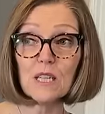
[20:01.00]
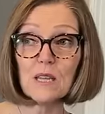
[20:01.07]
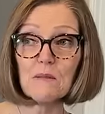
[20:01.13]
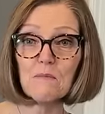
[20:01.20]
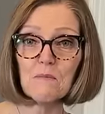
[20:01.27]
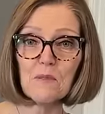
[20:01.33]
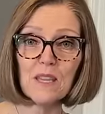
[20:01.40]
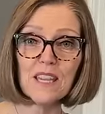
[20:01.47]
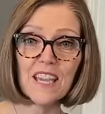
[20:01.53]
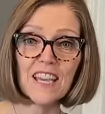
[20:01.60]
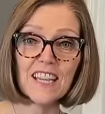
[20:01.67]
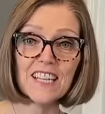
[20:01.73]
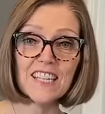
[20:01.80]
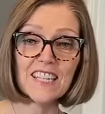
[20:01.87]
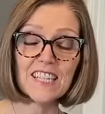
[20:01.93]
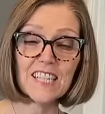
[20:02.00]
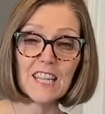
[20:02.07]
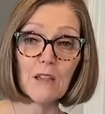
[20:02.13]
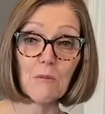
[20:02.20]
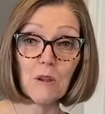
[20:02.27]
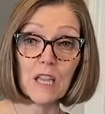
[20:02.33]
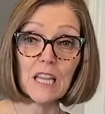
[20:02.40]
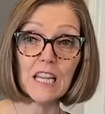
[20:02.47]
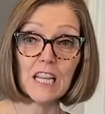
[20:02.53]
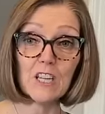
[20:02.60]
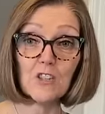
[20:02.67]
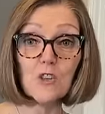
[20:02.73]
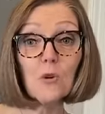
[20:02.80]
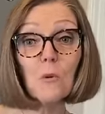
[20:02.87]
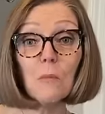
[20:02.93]
them because they were
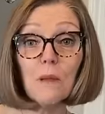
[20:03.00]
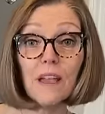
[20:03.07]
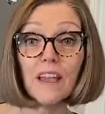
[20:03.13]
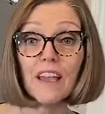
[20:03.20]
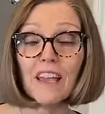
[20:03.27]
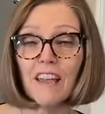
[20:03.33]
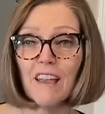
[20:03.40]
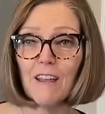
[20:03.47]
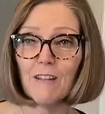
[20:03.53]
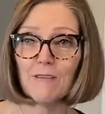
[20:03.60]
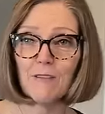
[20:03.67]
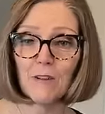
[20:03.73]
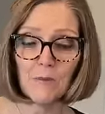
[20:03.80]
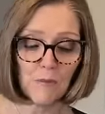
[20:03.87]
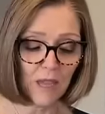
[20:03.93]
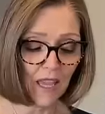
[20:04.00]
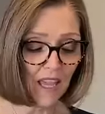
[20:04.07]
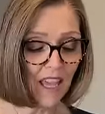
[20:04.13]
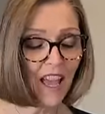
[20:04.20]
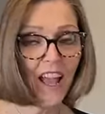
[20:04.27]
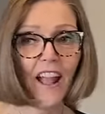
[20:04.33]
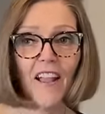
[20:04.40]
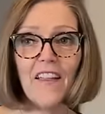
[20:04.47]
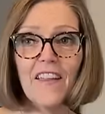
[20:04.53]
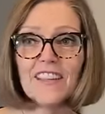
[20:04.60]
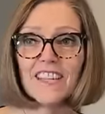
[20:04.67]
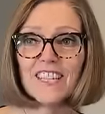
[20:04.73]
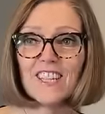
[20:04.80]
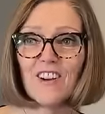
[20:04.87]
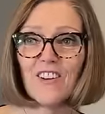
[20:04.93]
getting too big for me.
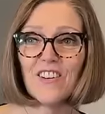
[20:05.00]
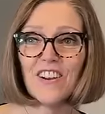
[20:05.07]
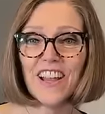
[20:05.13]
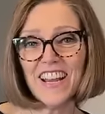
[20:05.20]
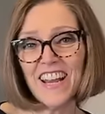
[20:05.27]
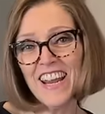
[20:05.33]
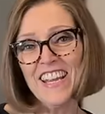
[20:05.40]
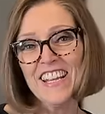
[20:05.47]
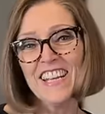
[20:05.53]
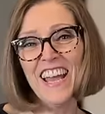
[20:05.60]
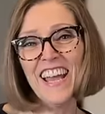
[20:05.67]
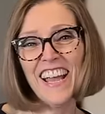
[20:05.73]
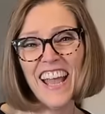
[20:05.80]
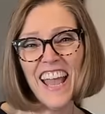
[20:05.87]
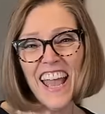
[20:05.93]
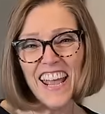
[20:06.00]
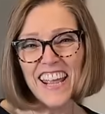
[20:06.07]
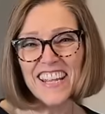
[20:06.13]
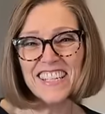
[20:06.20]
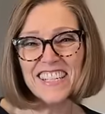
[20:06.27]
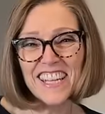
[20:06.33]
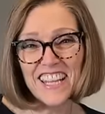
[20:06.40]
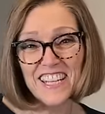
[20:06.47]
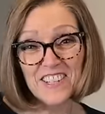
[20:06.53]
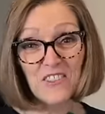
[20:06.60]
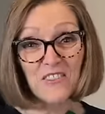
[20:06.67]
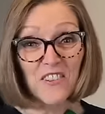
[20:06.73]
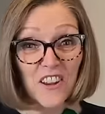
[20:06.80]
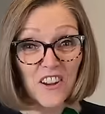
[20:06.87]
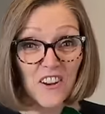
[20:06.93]
And so, and he's
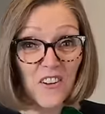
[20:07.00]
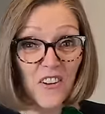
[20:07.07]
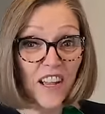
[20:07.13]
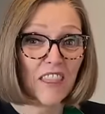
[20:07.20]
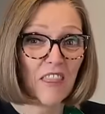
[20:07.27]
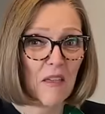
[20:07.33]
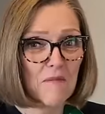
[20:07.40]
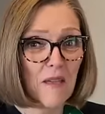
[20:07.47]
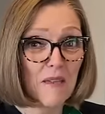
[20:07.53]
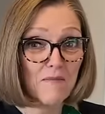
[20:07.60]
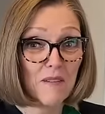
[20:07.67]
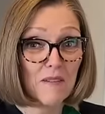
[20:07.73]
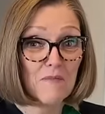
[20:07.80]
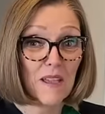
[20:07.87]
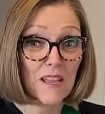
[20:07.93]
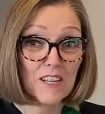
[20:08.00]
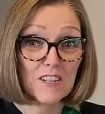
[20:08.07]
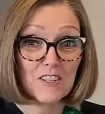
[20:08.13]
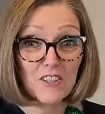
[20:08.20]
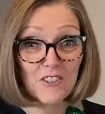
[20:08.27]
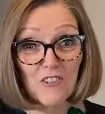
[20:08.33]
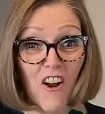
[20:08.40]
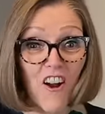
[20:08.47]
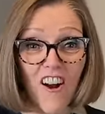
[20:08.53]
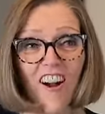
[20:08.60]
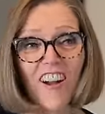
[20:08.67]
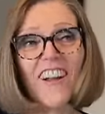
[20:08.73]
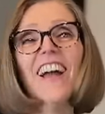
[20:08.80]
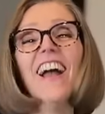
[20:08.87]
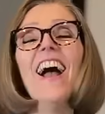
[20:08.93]
over here going, they make me big and strong.